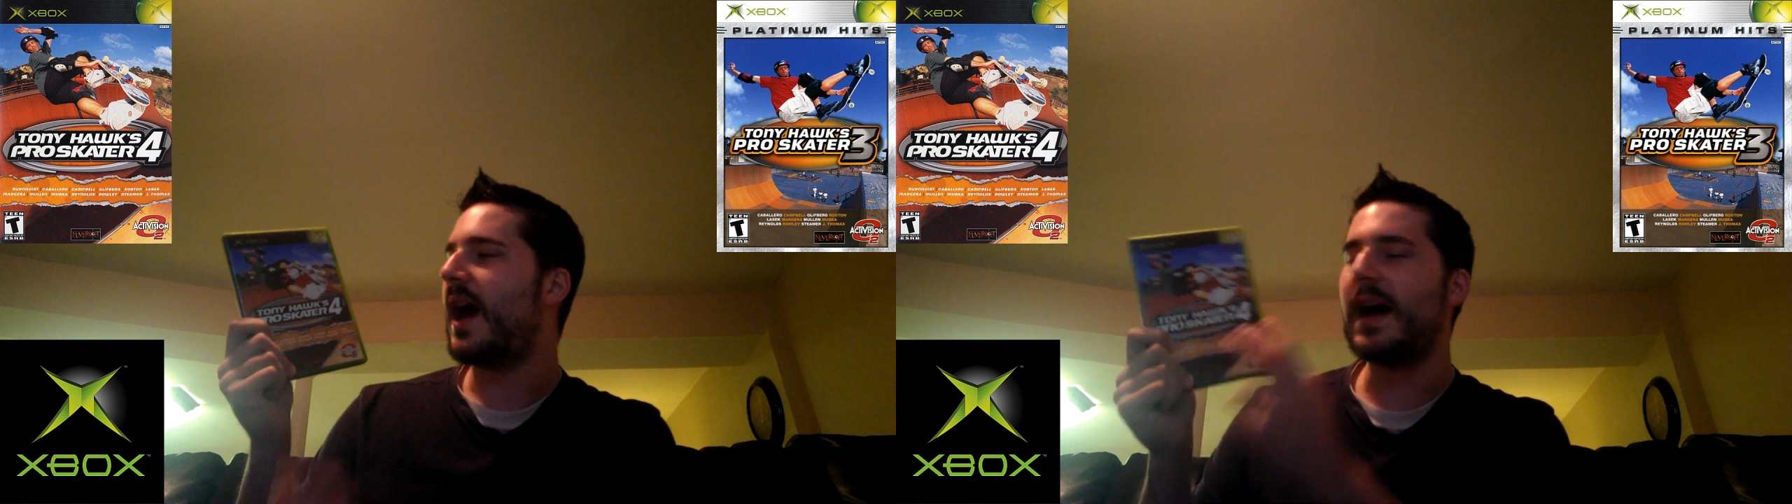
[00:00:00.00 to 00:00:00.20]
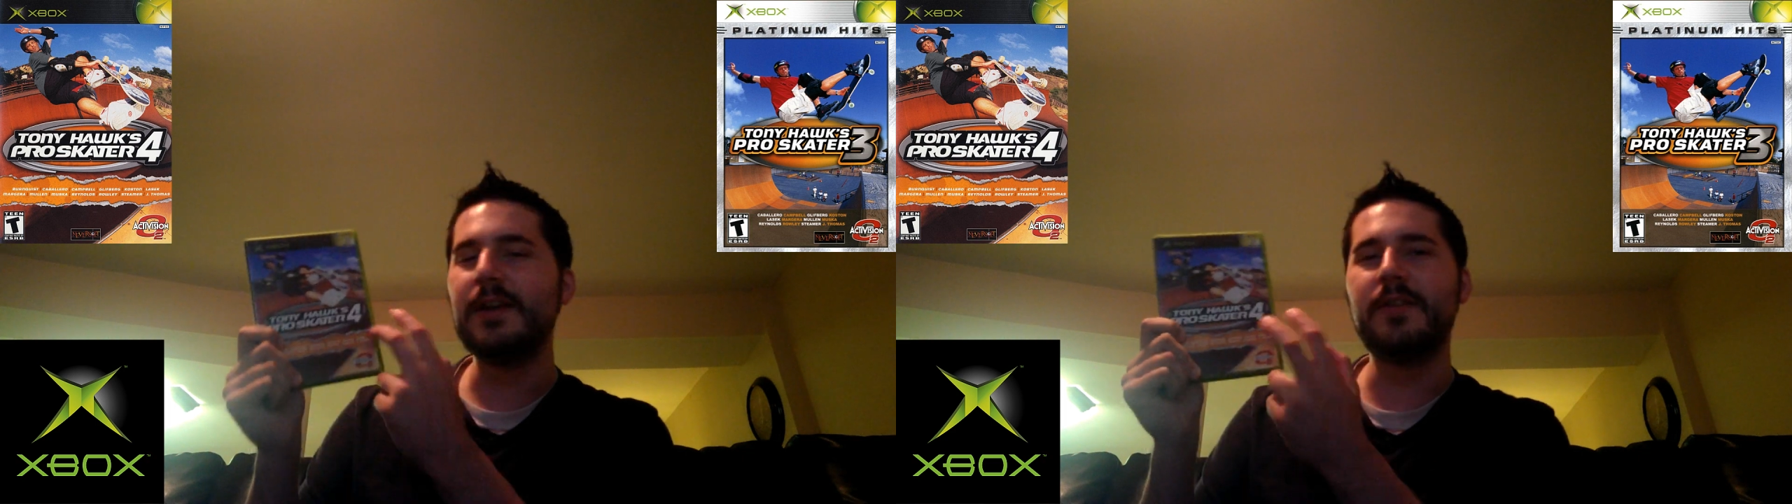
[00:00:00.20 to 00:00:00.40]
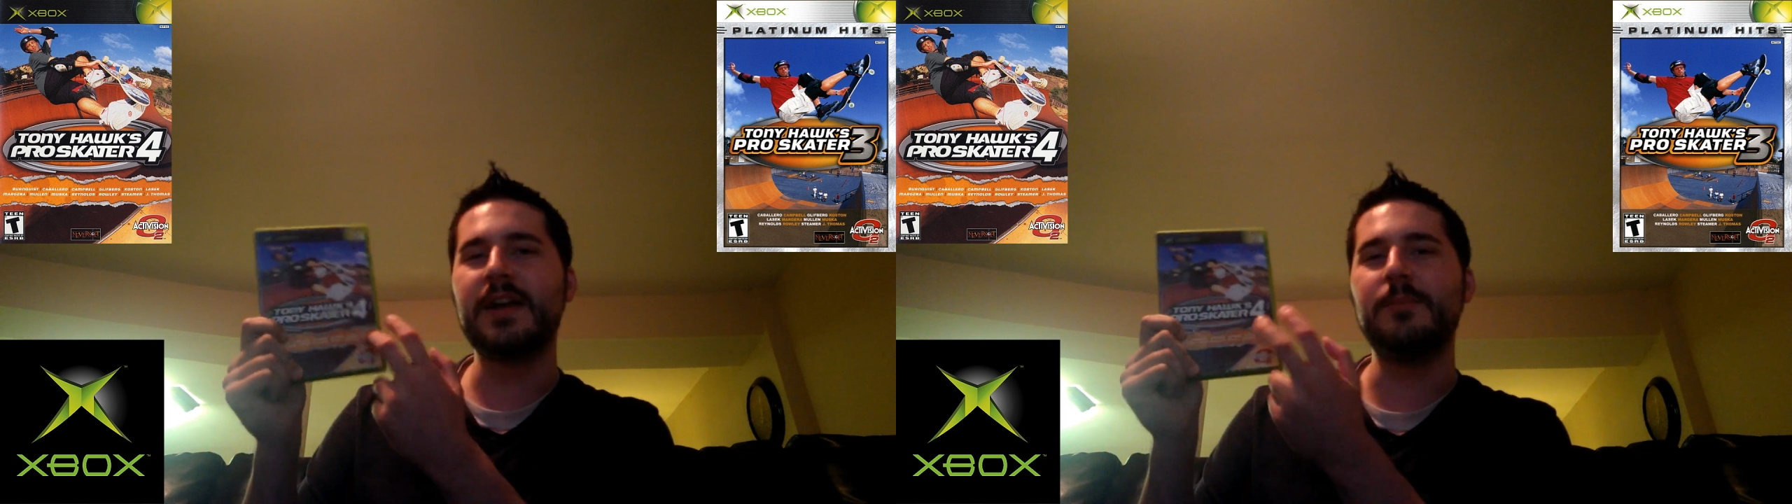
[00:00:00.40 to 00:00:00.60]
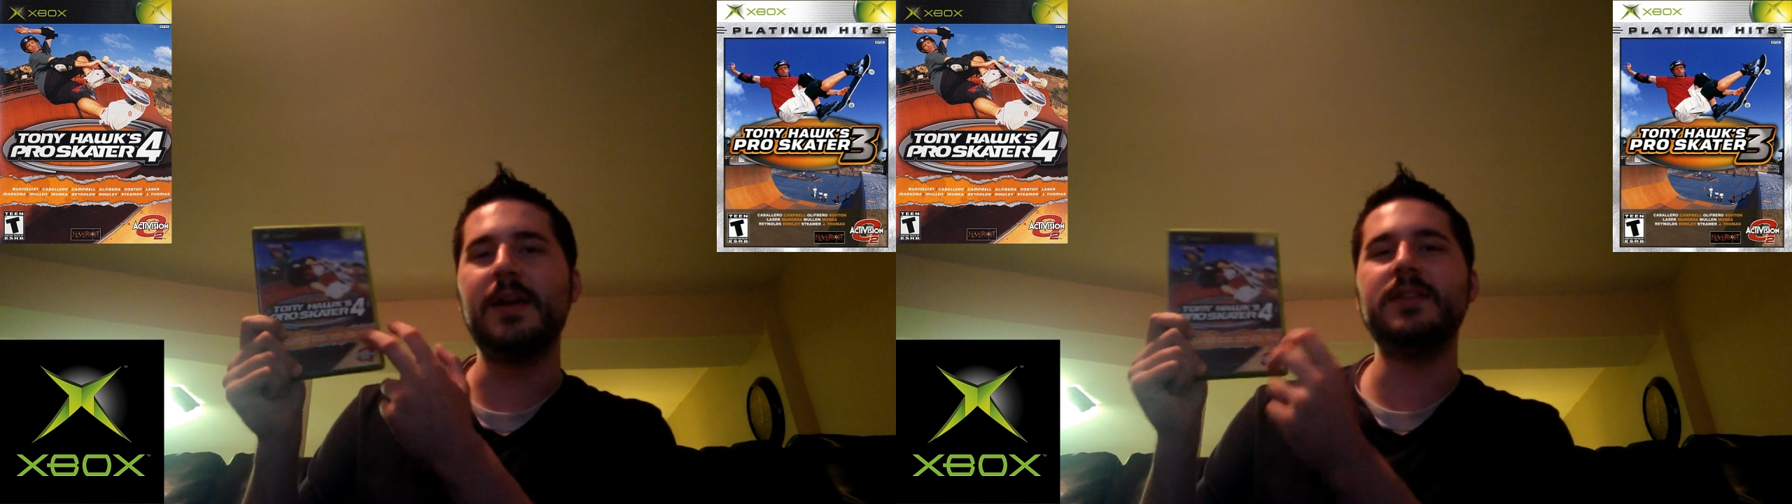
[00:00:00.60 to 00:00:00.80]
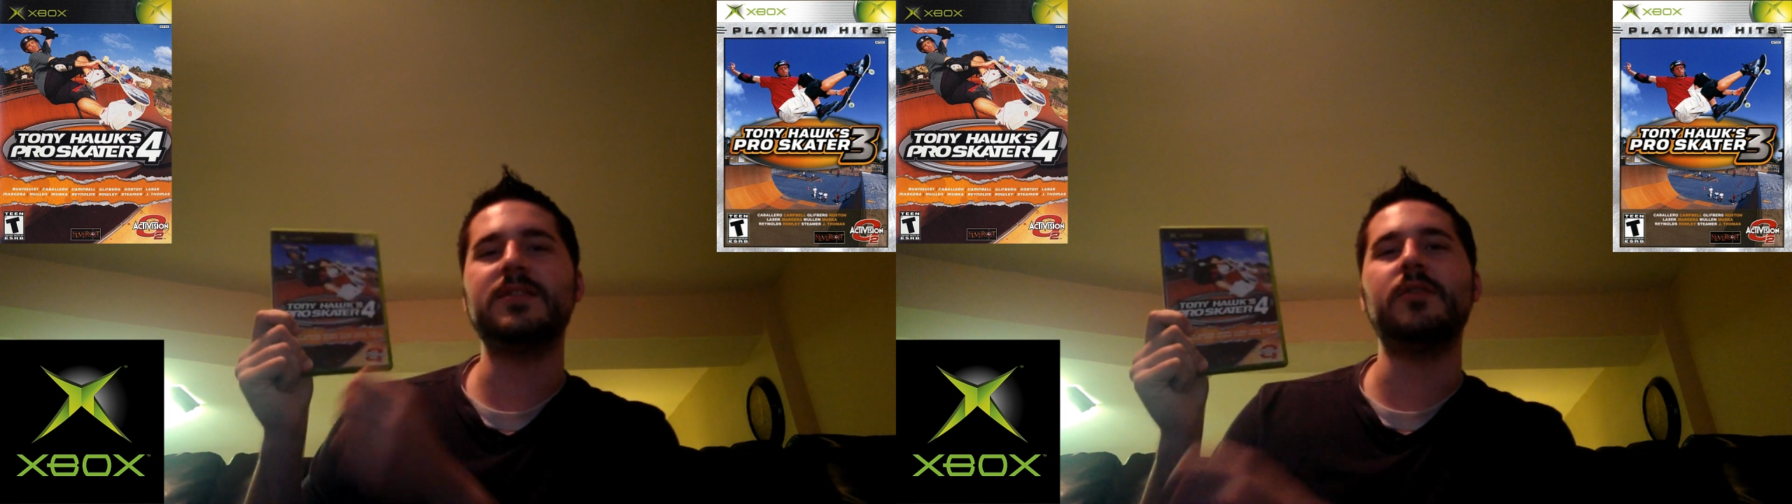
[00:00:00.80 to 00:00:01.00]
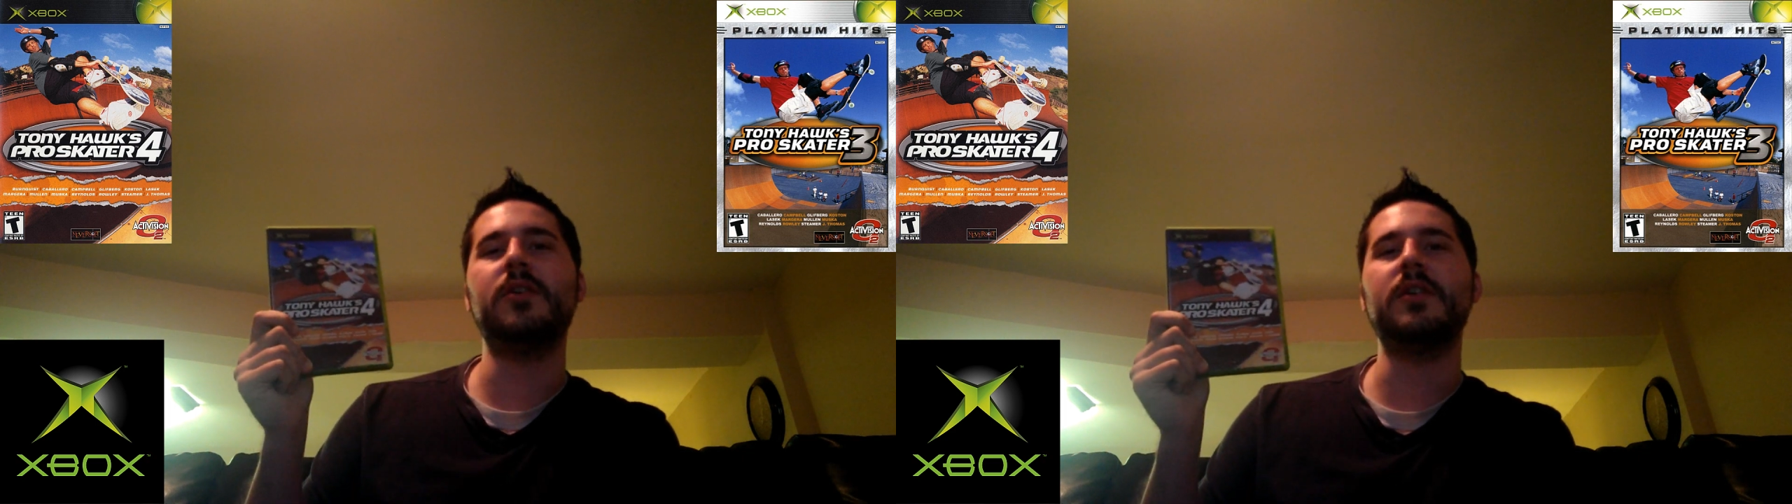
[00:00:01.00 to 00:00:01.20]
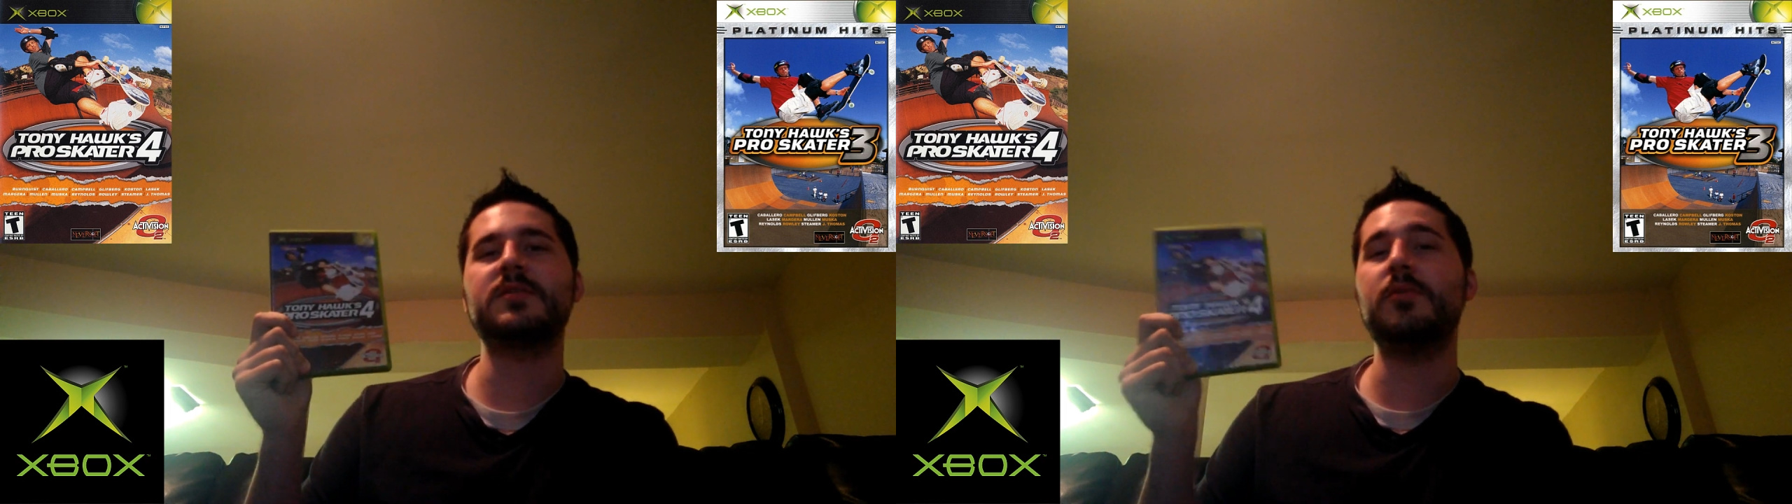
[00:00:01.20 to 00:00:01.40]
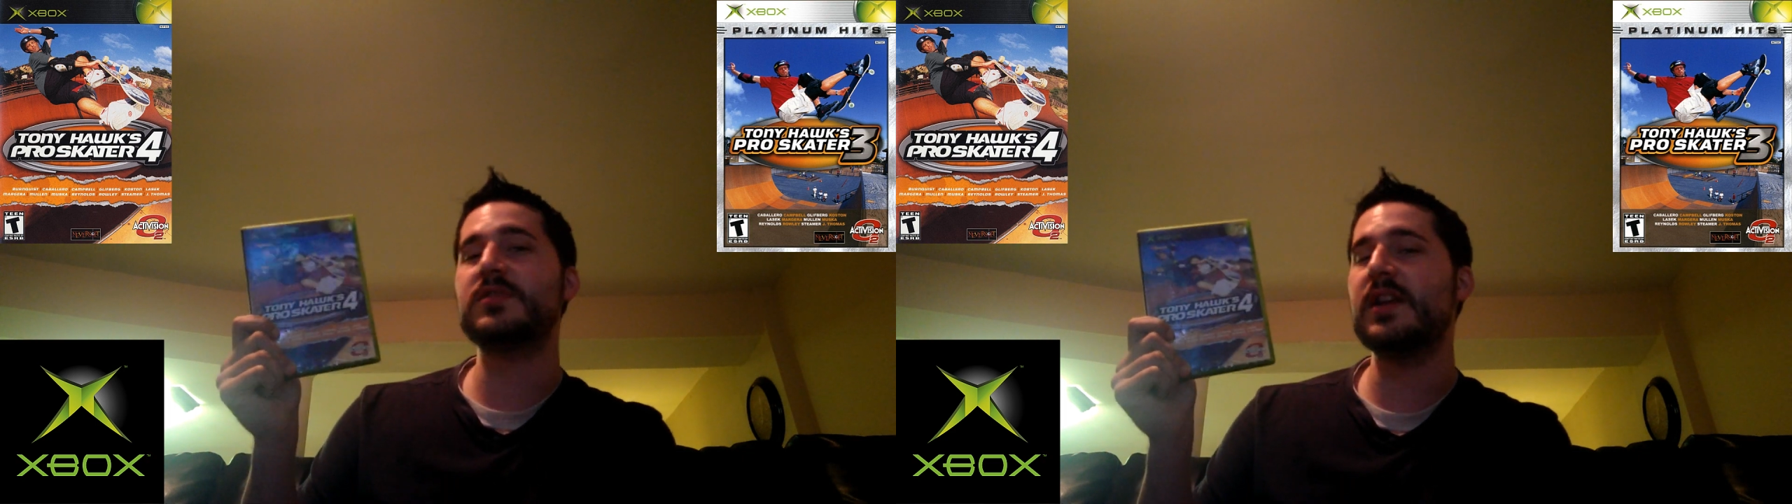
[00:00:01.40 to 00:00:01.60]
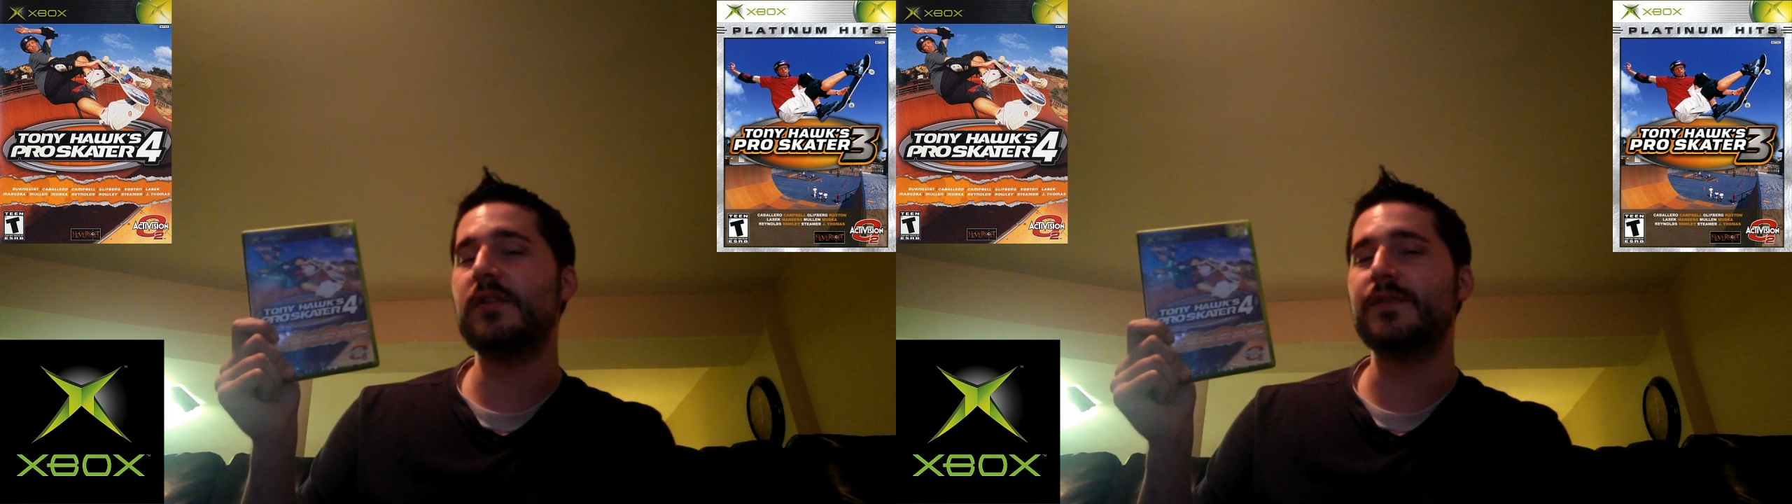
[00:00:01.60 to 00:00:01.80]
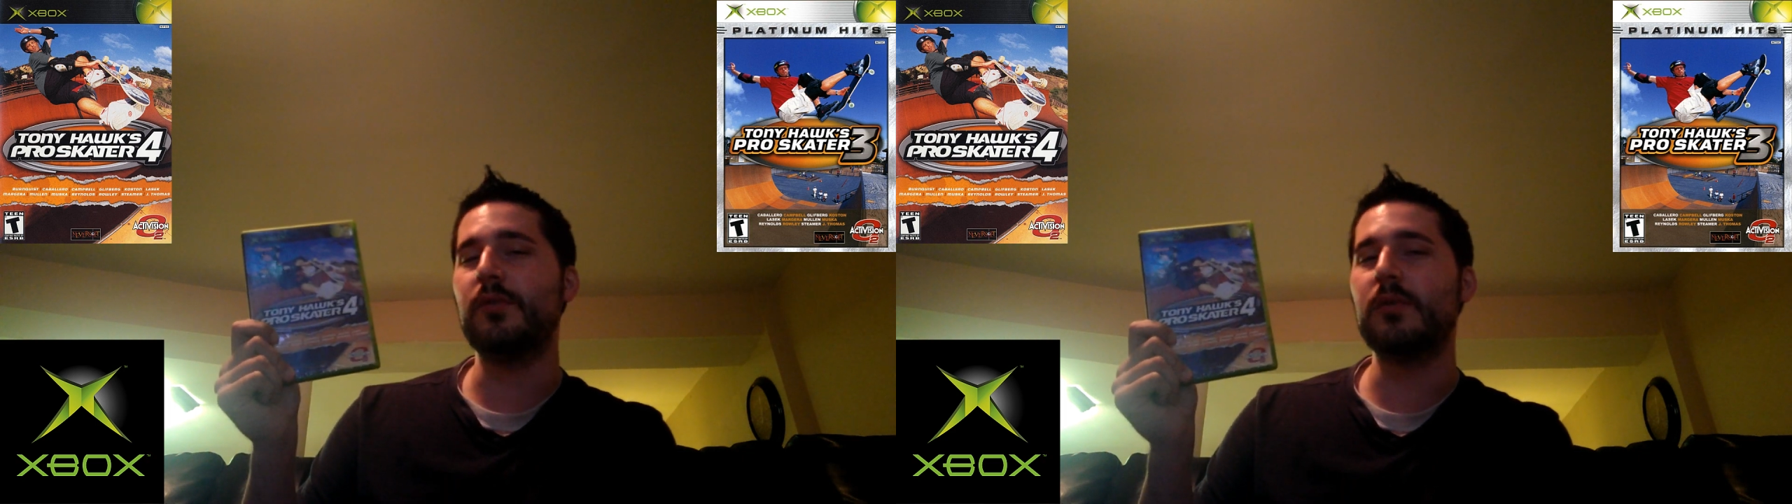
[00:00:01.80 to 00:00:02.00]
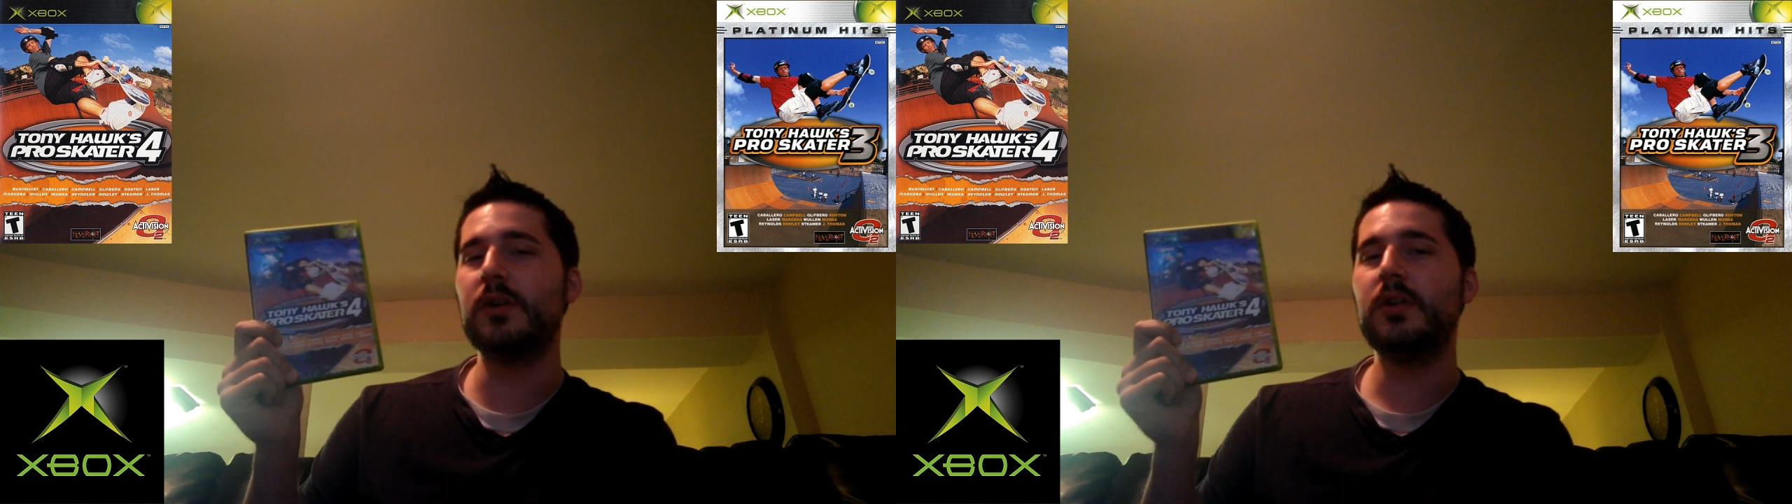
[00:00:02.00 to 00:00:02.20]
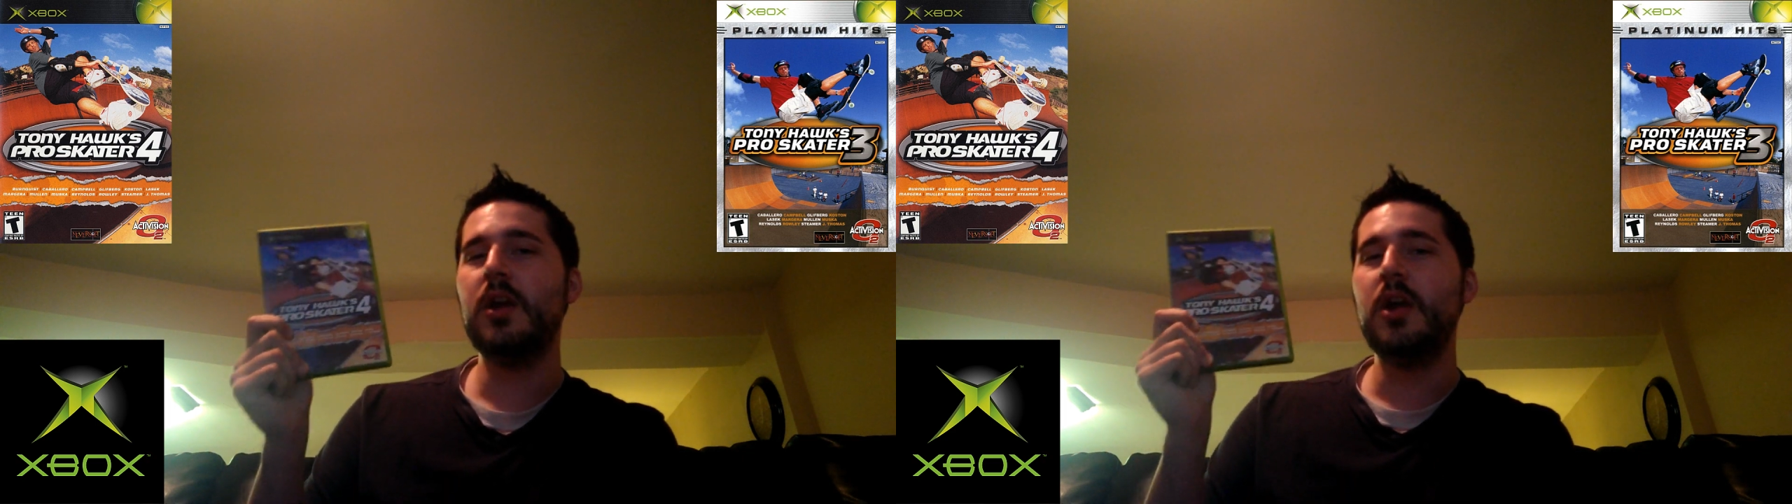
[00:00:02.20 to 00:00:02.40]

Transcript: Highly recommend Tony Hawk's Pro Skater 4,